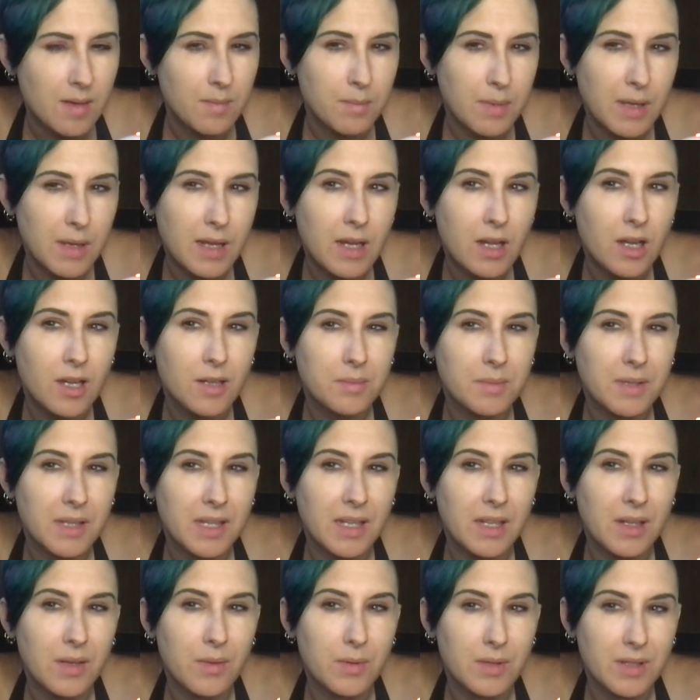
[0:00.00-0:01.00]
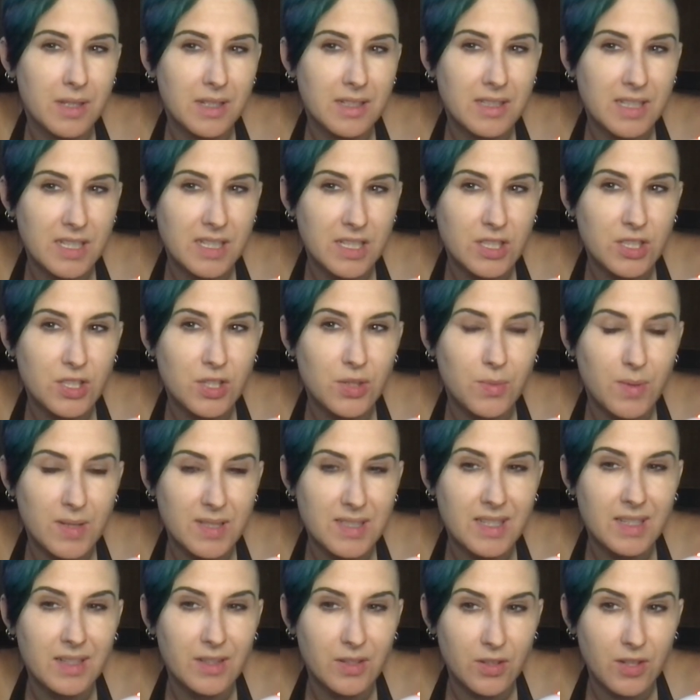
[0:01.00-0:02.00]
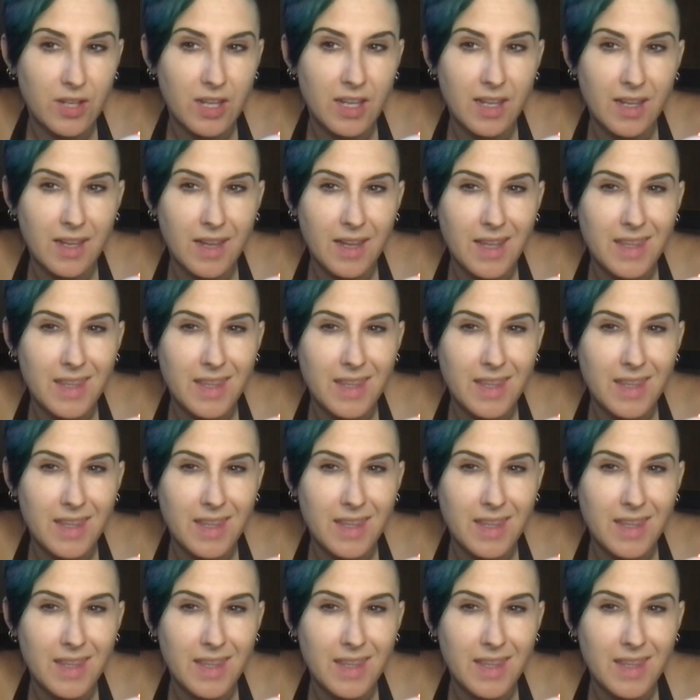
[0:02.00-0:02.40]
pick on me when the teacher wasn't looking